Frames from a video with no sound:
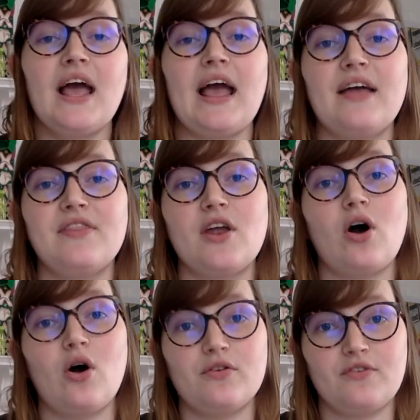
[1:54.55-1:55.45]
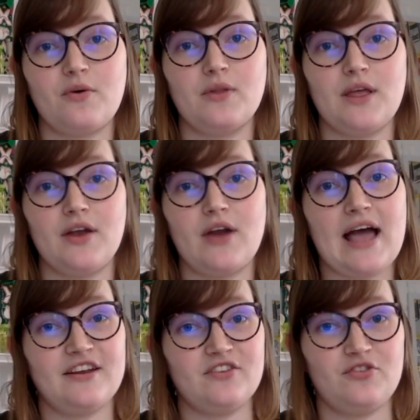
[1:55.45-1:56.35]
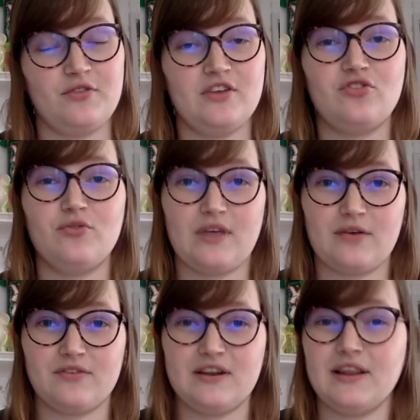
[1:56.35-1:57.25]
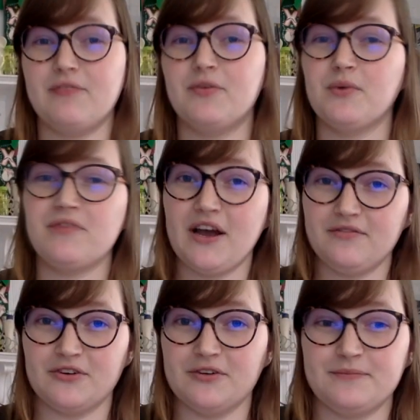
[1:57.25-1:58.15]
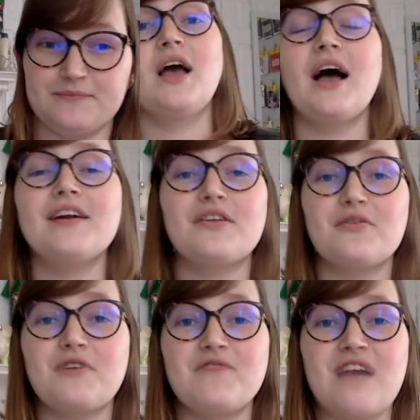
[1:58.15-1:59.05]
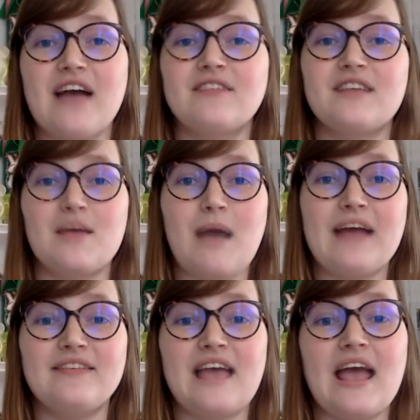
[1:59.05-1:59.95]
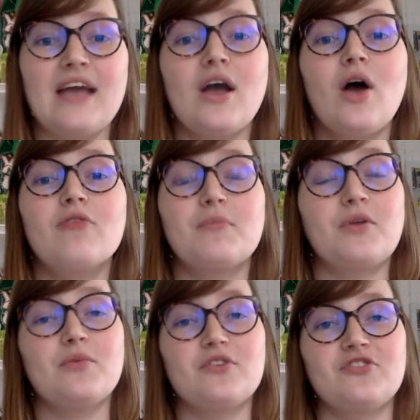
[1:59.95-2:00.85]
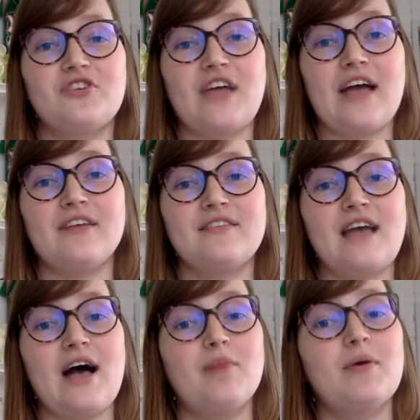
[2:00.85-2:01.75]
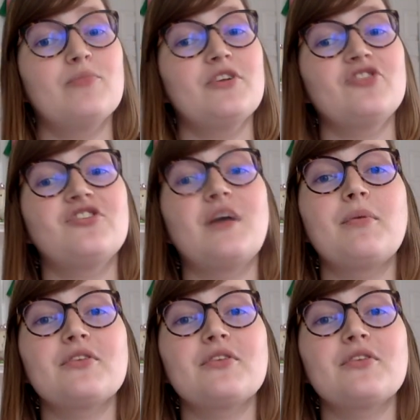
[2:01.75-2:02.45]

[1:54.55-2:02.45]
and then also later added to the 2011 revival. Another fun fact, Day by Day from the original cast album reached number